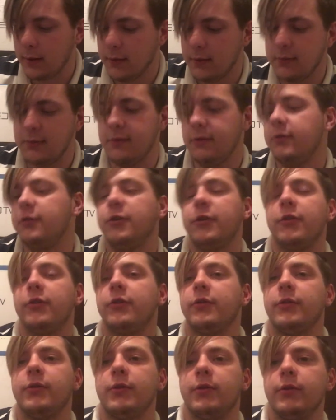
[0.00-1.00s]
this is
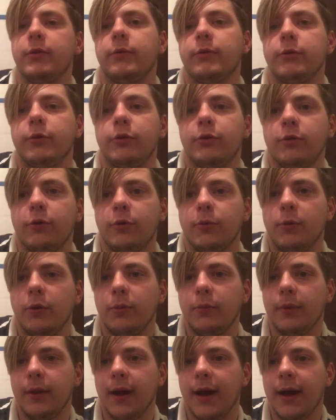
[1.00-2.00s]
just your normal
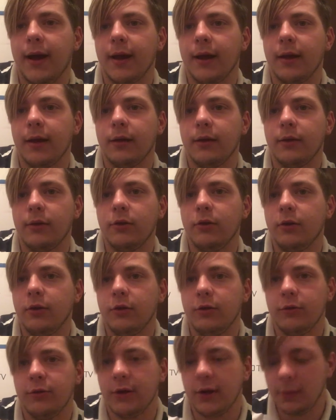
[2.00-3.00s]
black, and you could
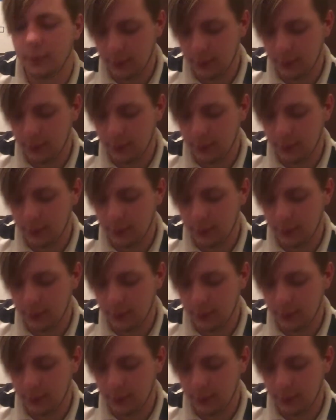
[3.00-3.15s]
use any